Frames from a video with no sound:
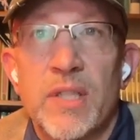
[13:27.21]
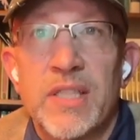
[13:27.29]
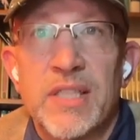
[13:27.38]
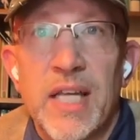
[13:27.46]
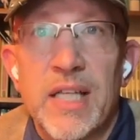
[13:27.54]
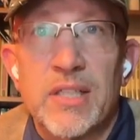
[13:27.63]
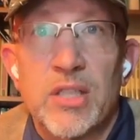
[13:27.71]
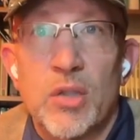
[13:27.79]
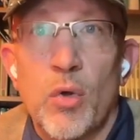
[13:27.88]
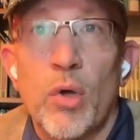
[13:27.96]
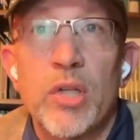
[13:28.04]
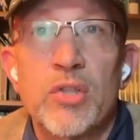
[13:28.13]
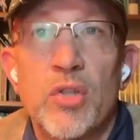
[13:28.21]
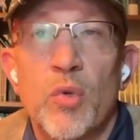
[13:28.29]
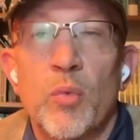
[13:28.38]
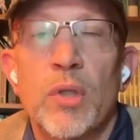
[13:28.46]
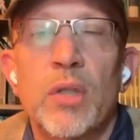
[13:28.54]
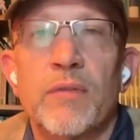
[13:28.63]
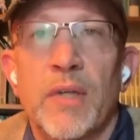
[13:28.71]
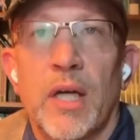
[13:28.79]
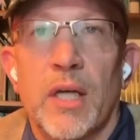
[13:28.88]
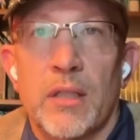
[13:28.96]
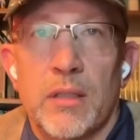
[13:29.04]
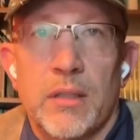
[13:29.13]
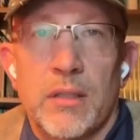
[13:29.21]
saints according to the will of God."